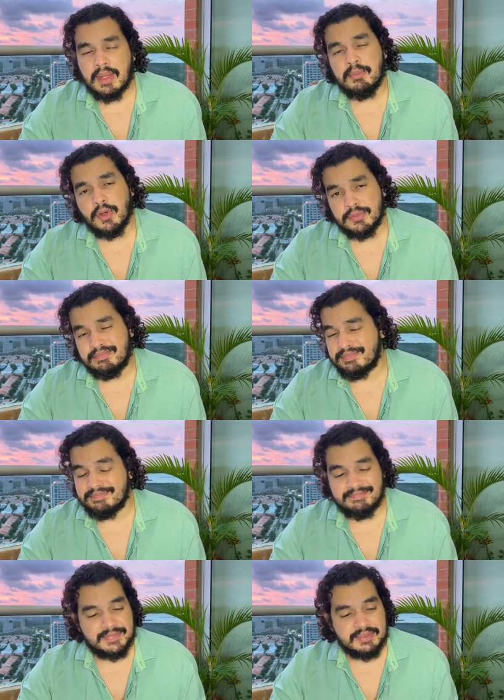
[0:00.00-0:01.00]
But
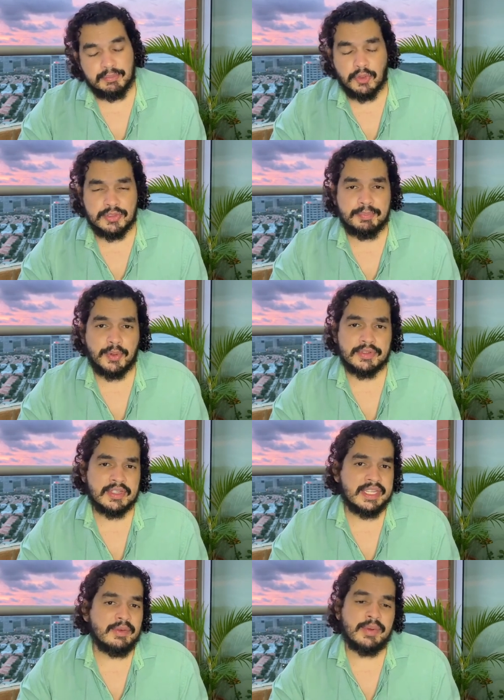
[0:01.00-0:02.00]
most
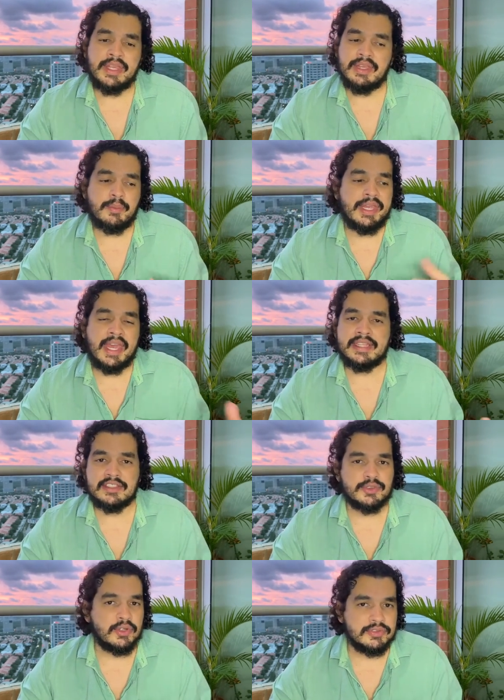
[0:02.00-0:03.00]
importantly, we, we gained the
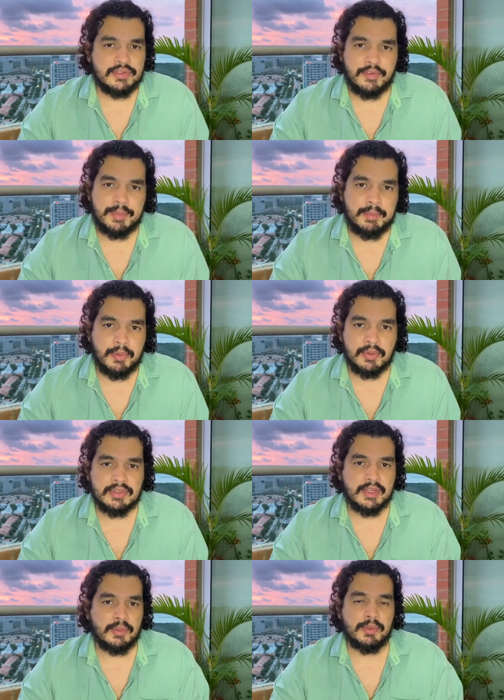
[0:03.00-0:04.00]
trust of people in
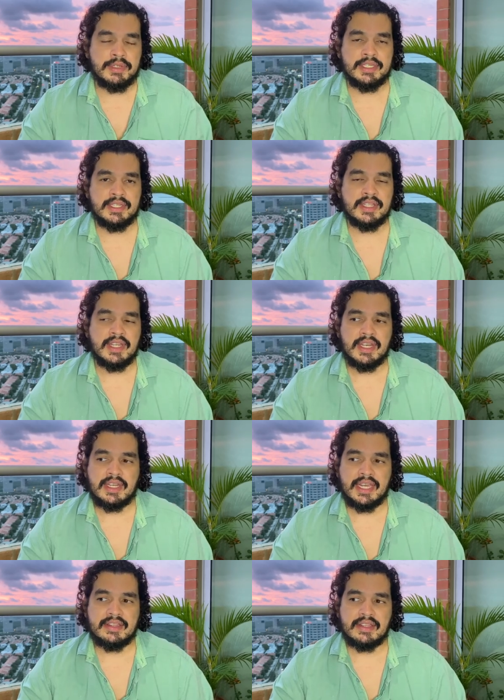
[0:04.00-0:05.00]
the community.
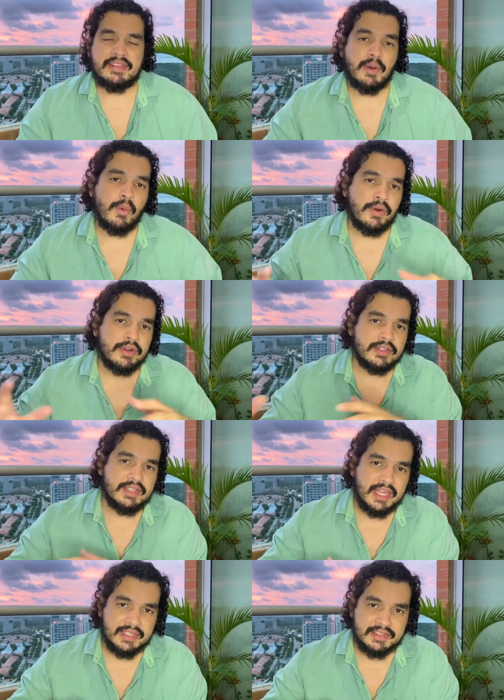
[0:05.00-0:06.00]
Like the work
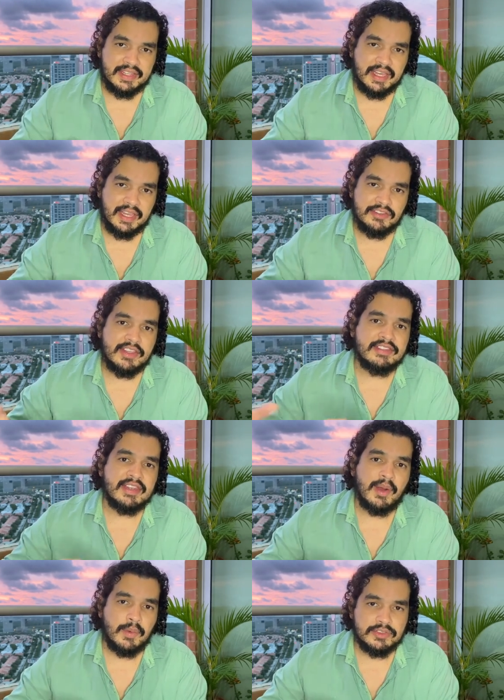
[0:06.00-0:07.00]
that uh,
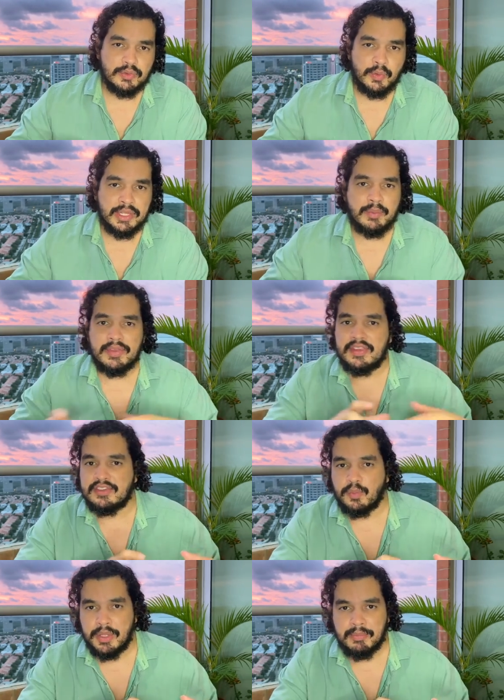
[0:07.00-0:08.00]
Jessica was doing with
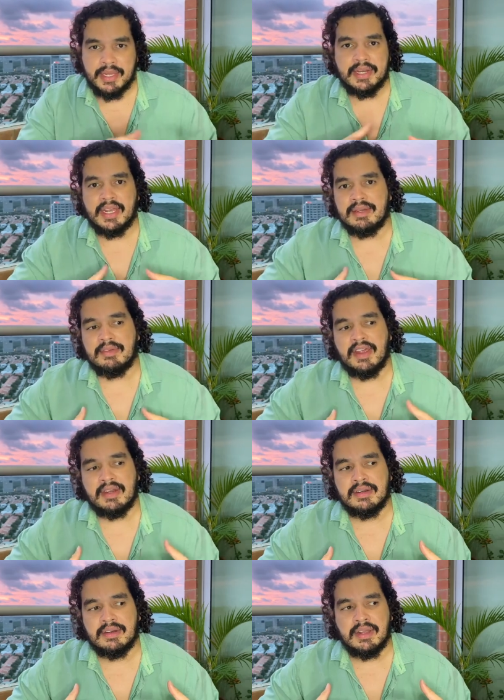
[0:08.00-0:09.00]
these women and,
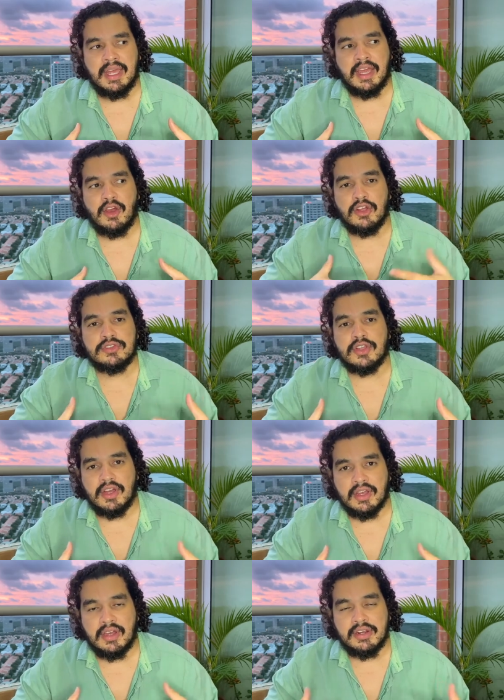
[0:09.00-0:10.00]
and got,
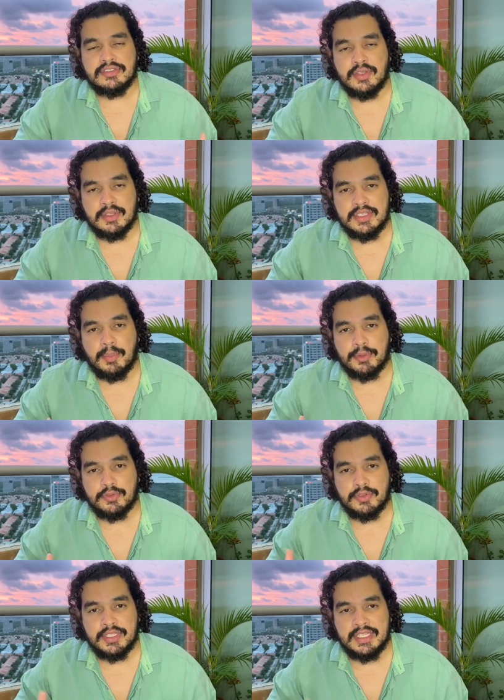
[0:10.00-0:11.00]
uh, got us the, the
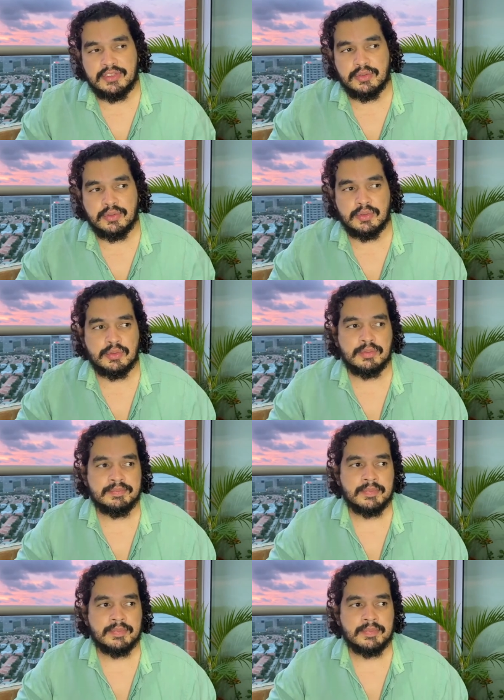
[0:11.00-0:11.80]
opportunity to